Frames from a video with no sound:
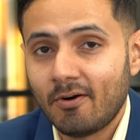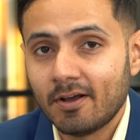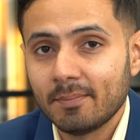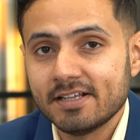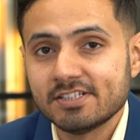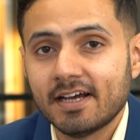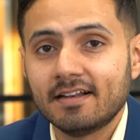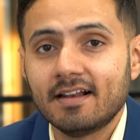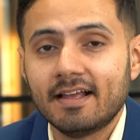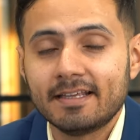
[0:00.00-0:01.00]
On my
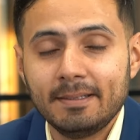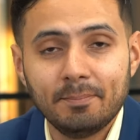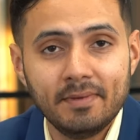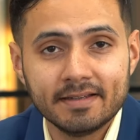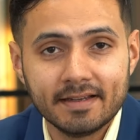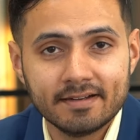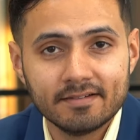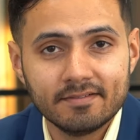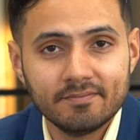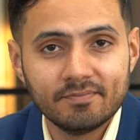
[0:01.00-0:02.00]
channel, I keep making
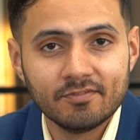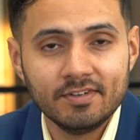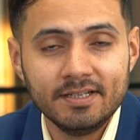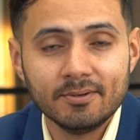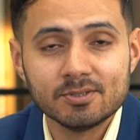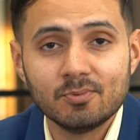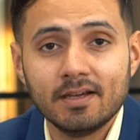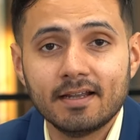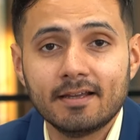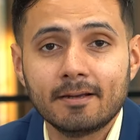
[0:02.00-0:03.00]
videos
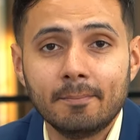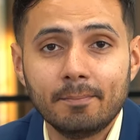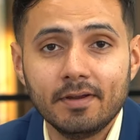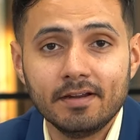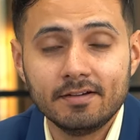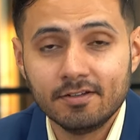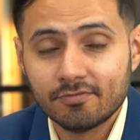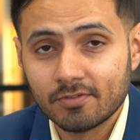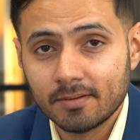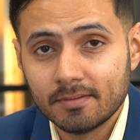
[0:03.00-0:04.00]
where I compare
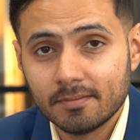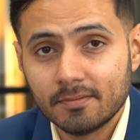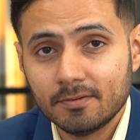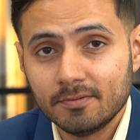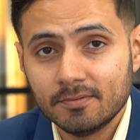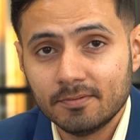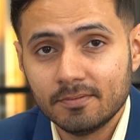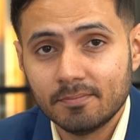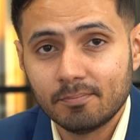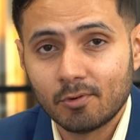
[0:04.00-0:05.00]
different
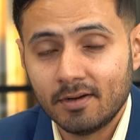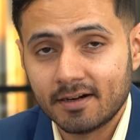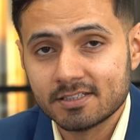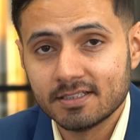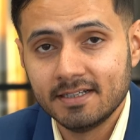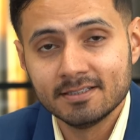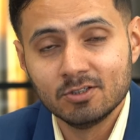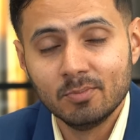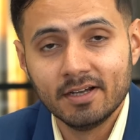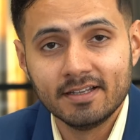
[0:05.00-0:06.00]
products in the
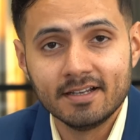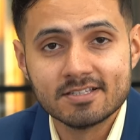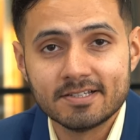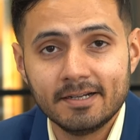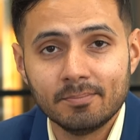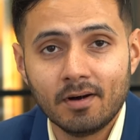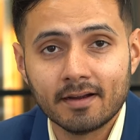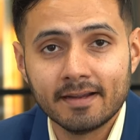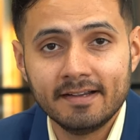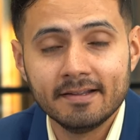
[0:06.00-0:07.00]
Dubai real estate
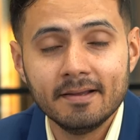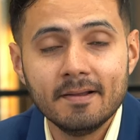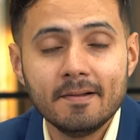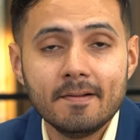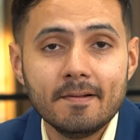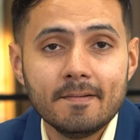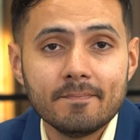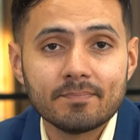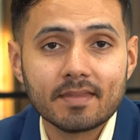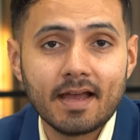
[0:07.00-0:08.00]
market
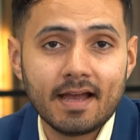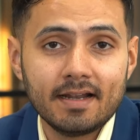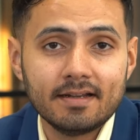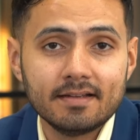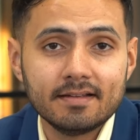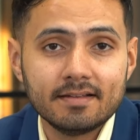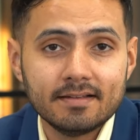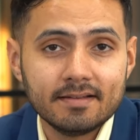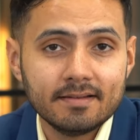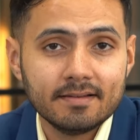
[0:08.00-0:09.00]
and
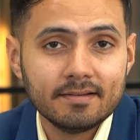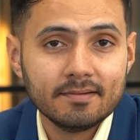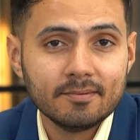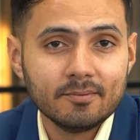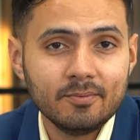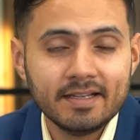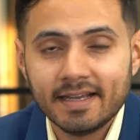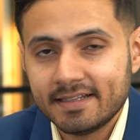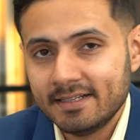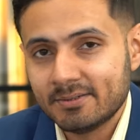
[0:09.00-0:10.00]
we
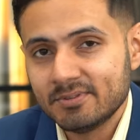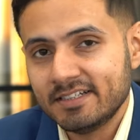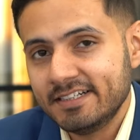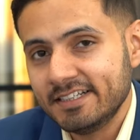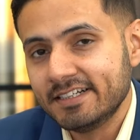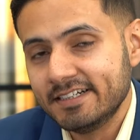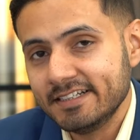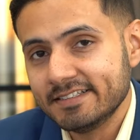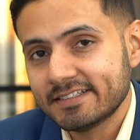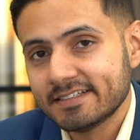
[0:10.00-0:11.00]
get into the
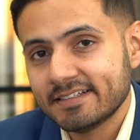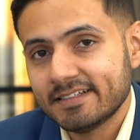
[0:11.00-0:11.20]
nitty-gritties.